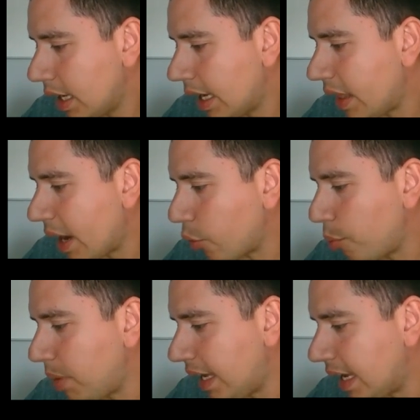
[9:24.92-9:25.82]
that will
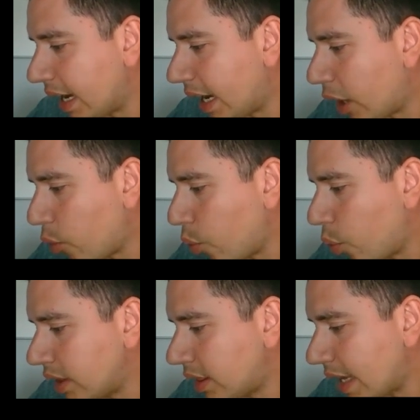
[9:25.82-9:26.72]
be
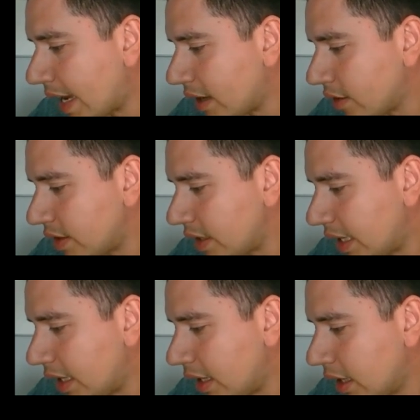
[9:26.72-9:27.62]

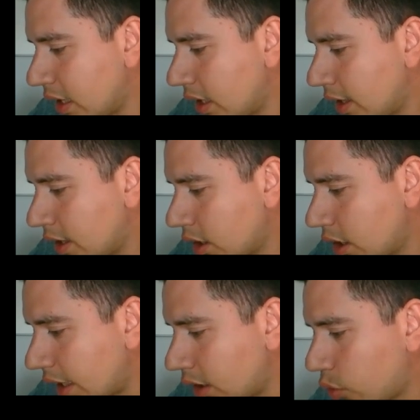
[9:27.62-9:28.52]

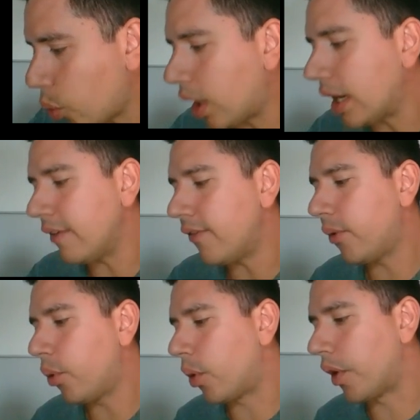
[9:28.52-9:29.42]

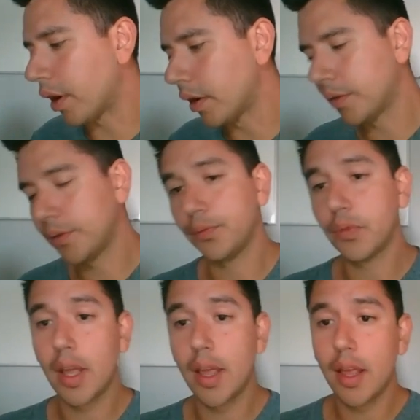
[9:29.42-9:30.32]
1,024.
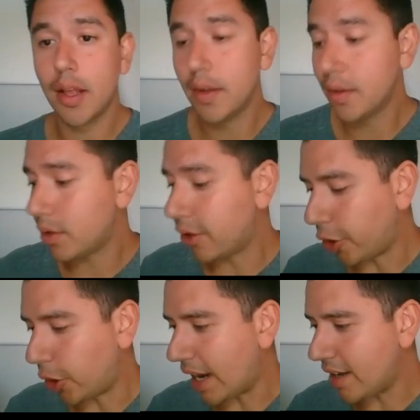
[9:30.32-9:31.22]

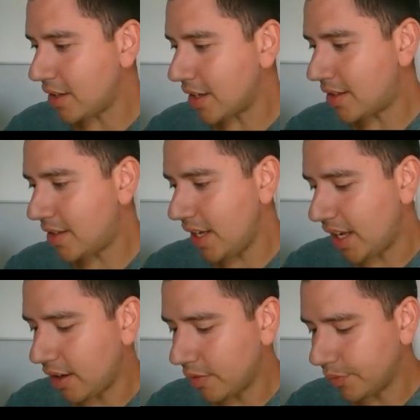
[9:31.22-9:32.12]
So as you can see,